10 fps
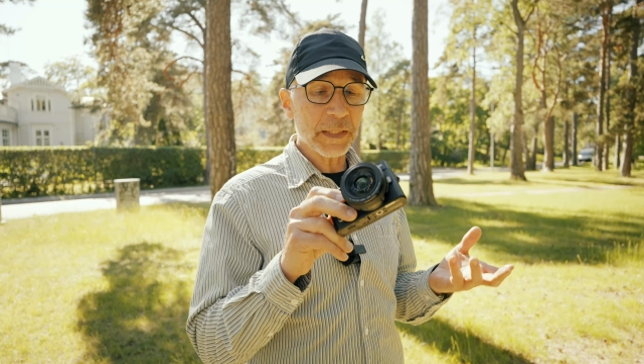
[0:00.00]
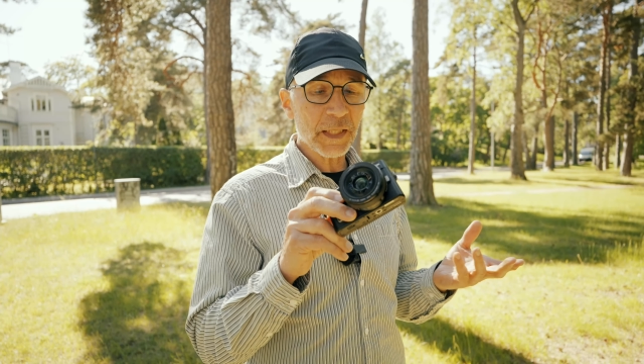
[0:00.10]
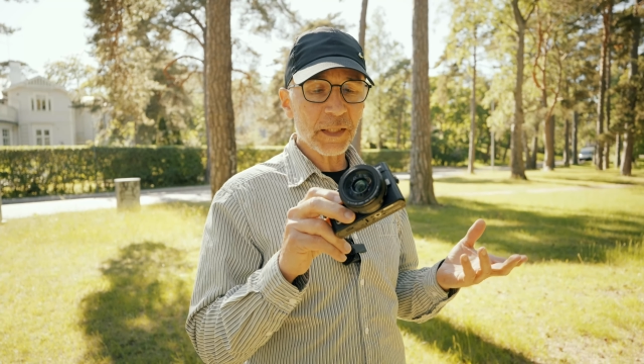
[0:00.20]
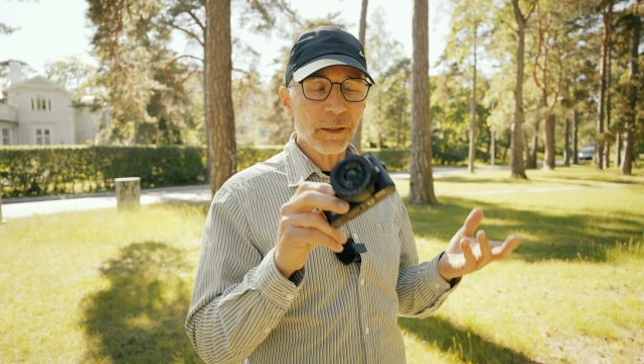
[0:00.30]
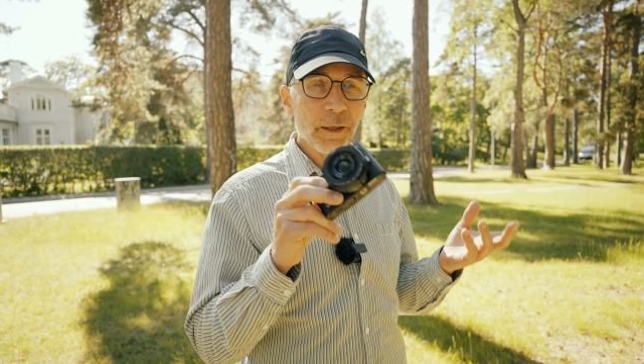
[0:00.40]
This
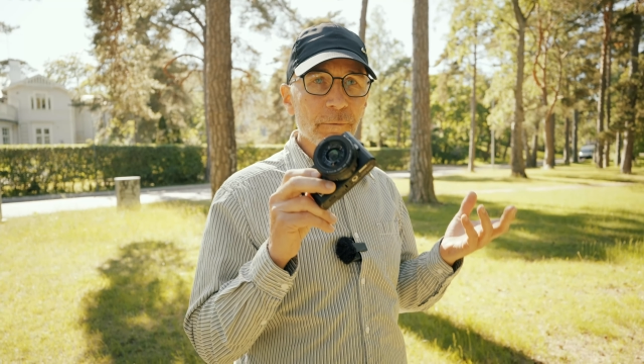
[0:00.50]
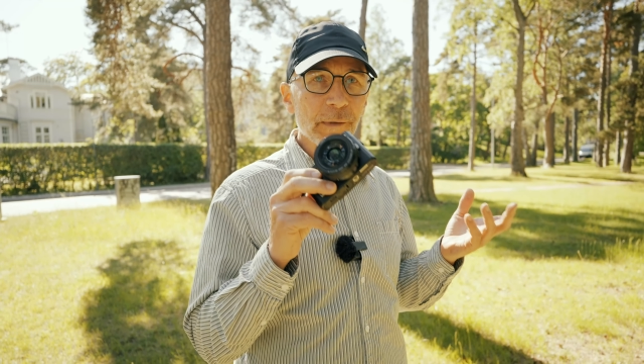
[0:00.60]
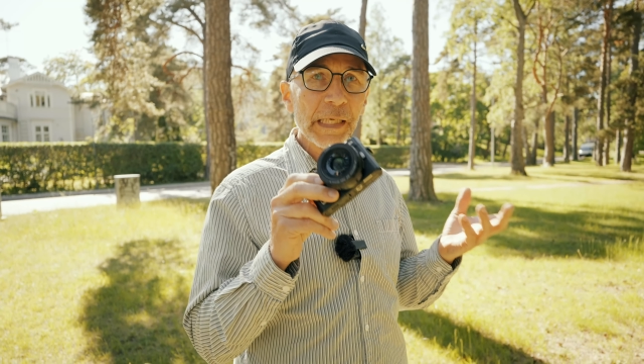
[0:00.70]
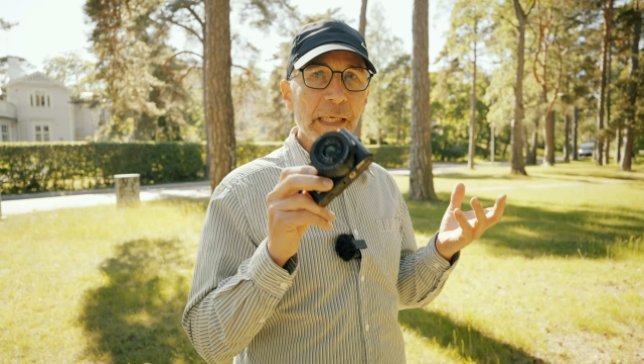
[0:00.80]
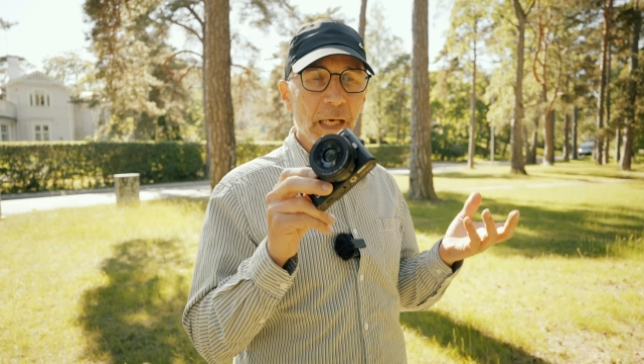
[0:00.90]
is a
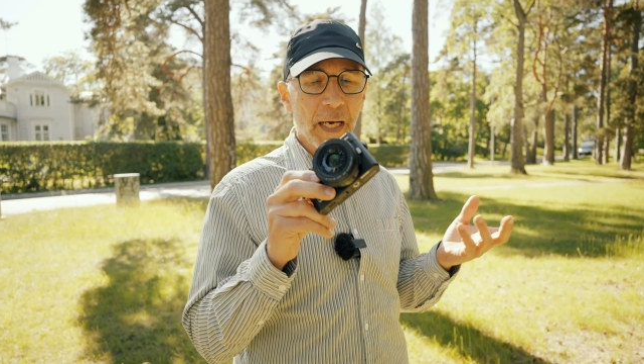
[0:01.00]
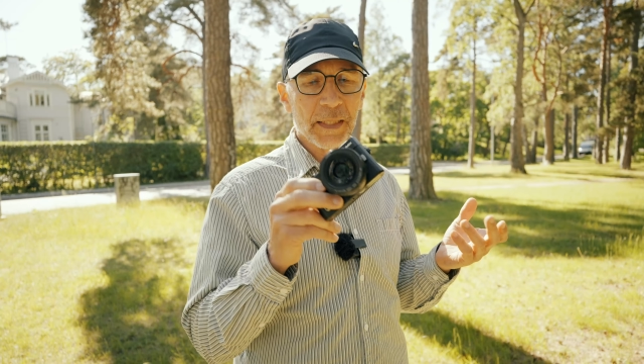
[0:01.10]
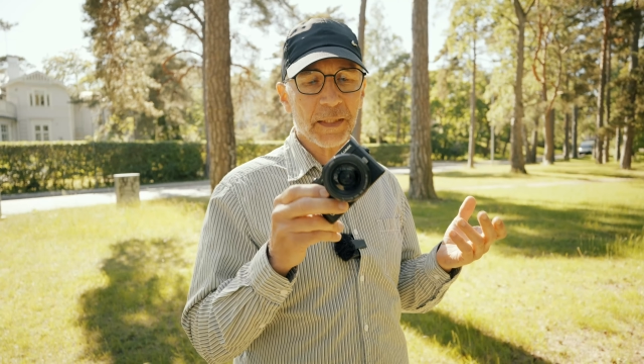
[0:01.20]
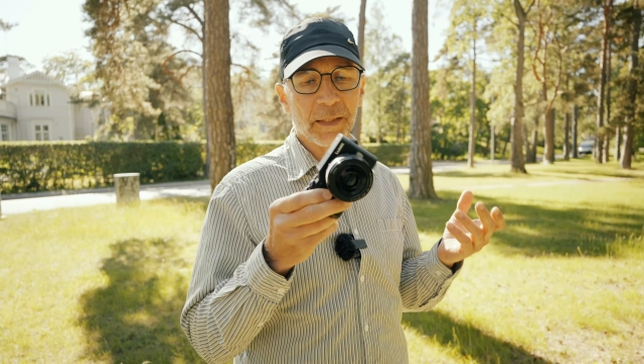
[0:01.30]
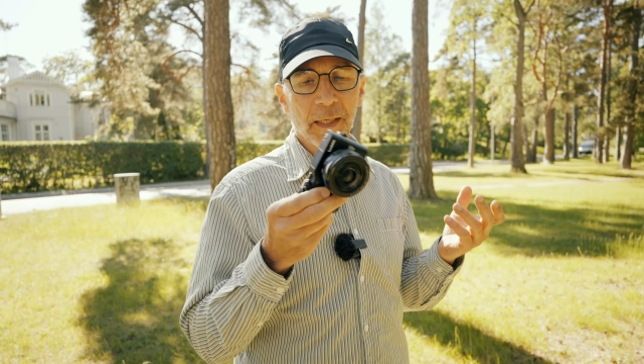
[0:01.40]
really
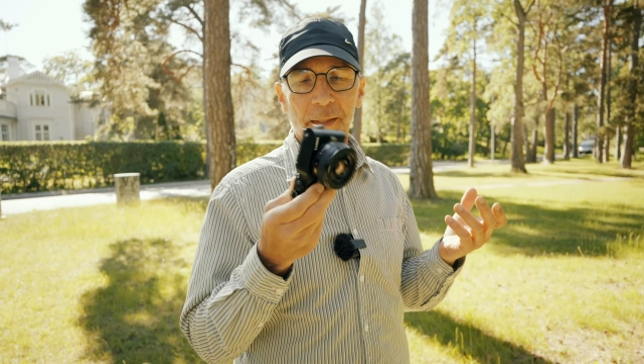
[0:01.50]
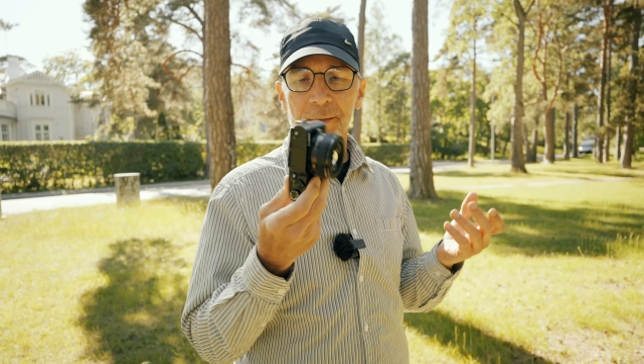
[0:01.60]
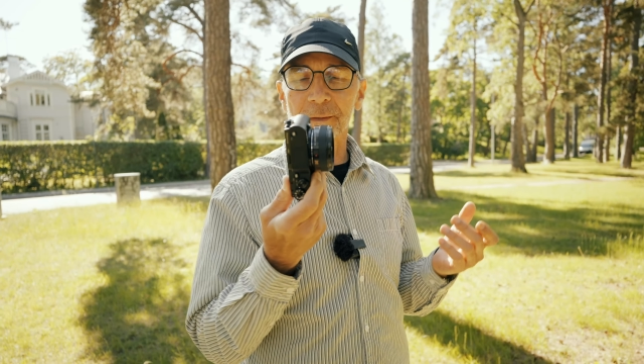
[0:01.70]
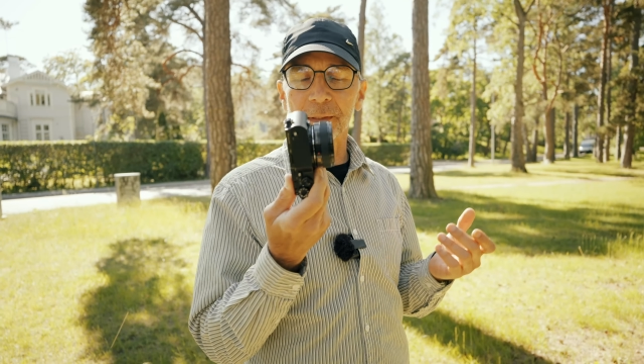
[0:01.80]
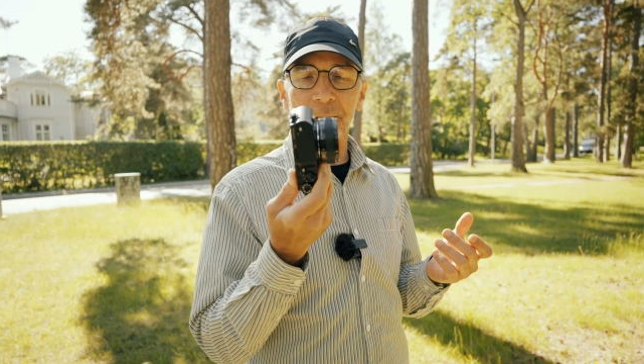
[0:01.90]
nice
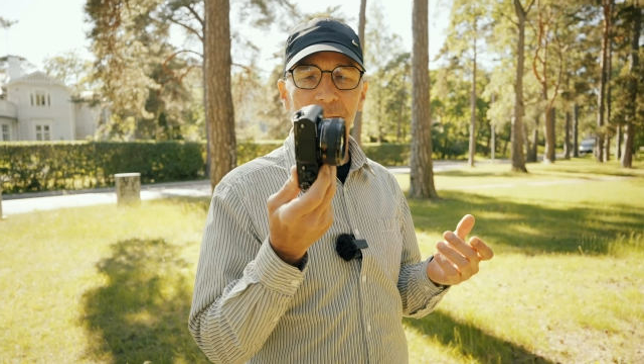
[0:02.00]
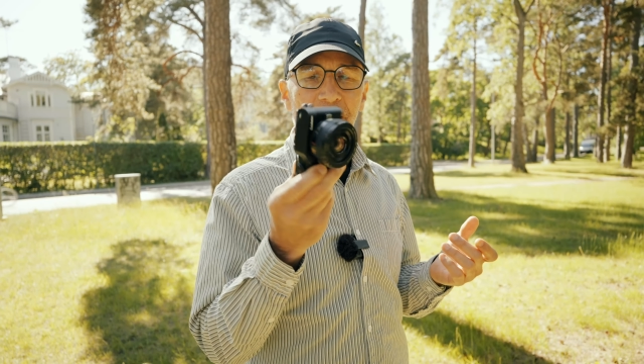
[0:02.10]
and uh,